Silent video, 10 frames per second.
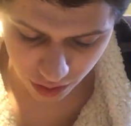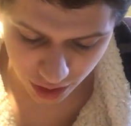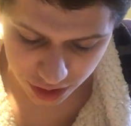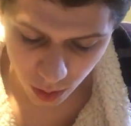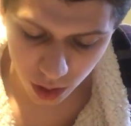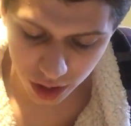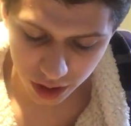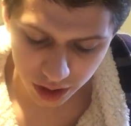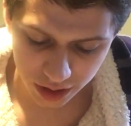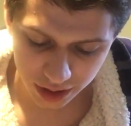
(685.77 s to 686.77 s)
This
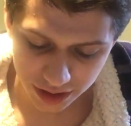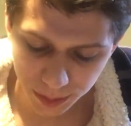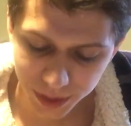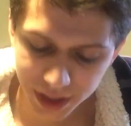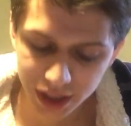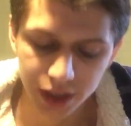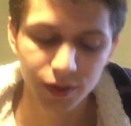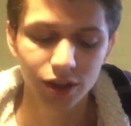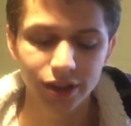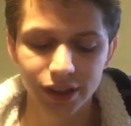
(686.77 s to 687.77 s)
order is the beginning of
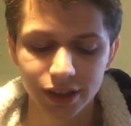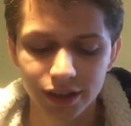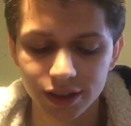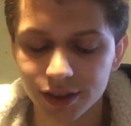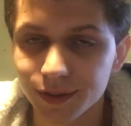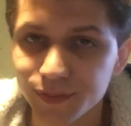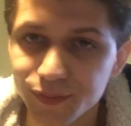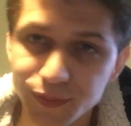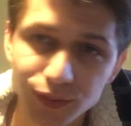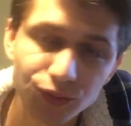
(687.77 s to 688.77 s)
all existence.
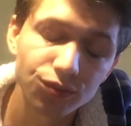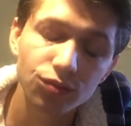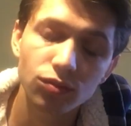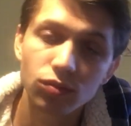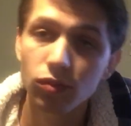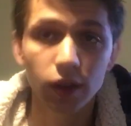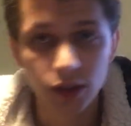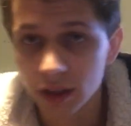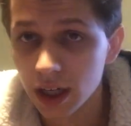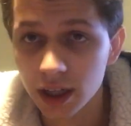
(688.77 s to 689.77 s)

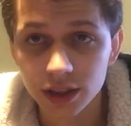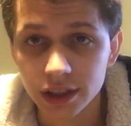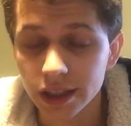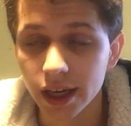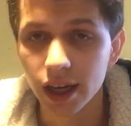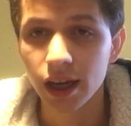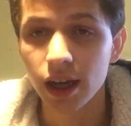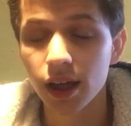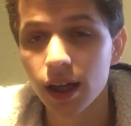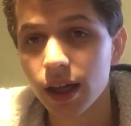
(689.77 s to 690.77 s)
So they're just saying
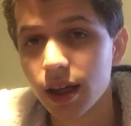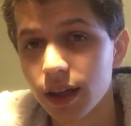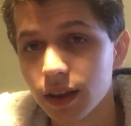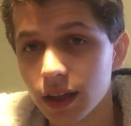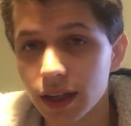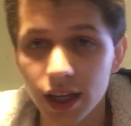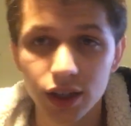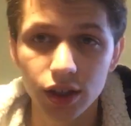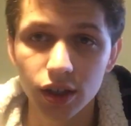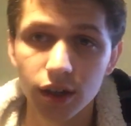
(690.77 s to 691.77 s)
the
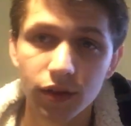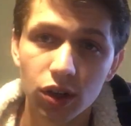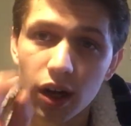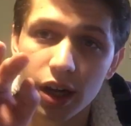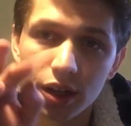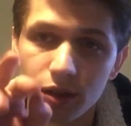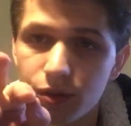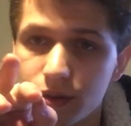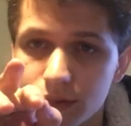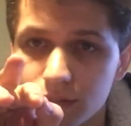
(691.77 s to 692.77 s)
nature of the
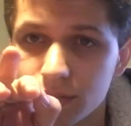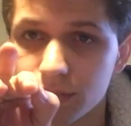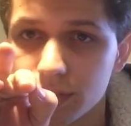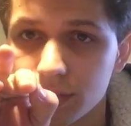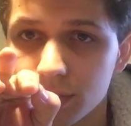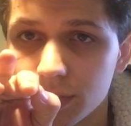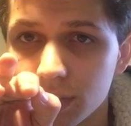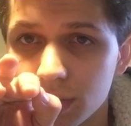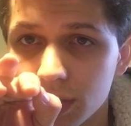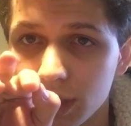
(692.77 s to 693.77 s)
triune
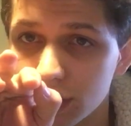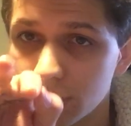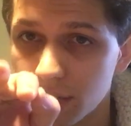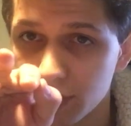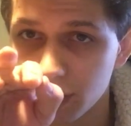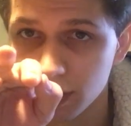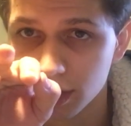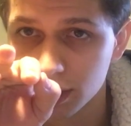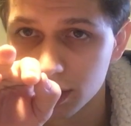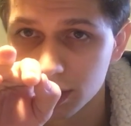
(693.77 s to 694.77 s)
is in
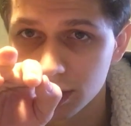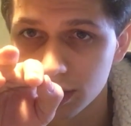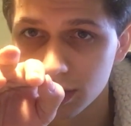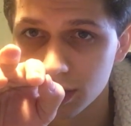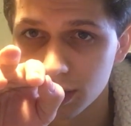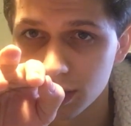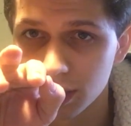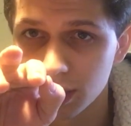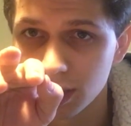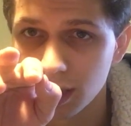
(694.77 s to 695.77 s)
everything.
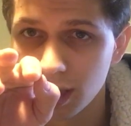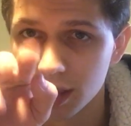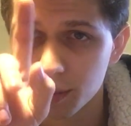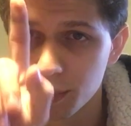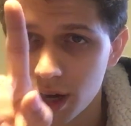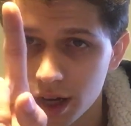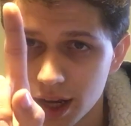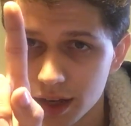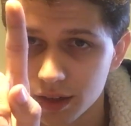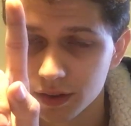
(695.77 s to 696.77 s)
And the
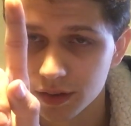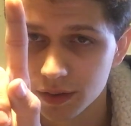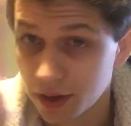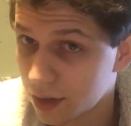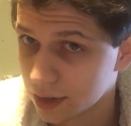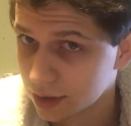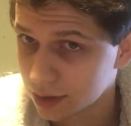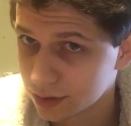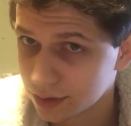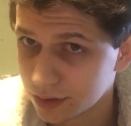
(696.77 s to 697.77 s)
monad, the father,
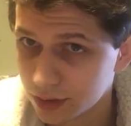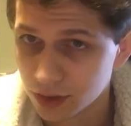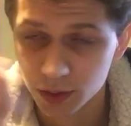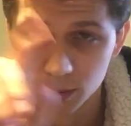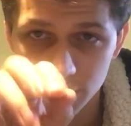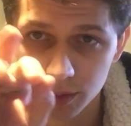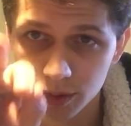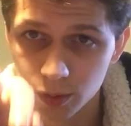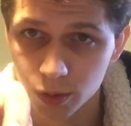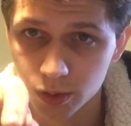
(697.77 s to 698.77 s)
is the one that
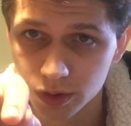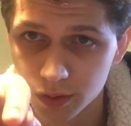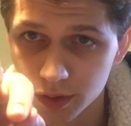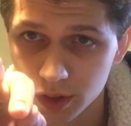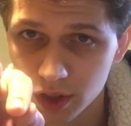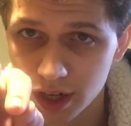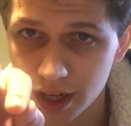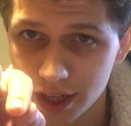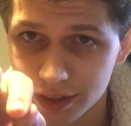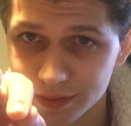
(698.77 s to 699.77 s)
rules over the
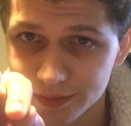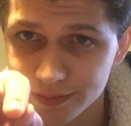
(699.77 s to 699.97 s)
triad.